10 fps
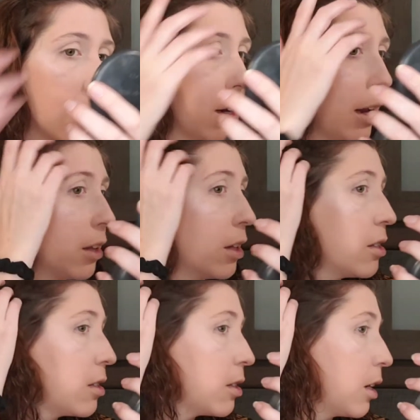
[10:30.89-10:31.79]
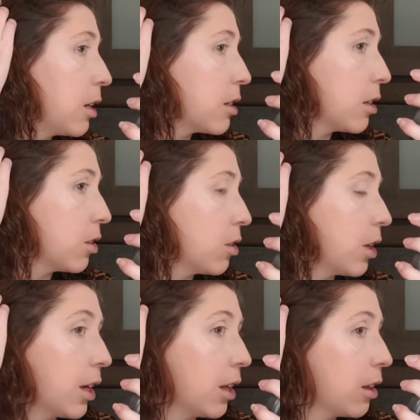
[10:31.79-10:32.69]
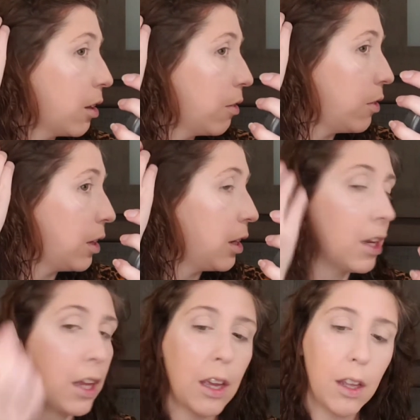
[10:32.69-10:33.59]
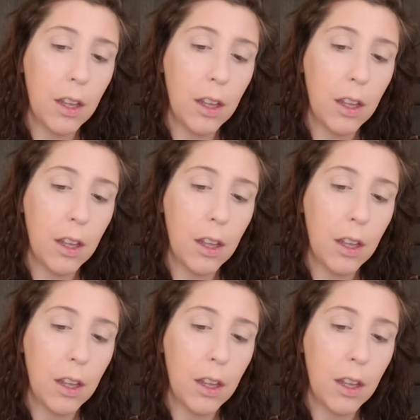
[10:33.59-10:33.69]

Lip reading: Now let's see. Does it look like it lifted any?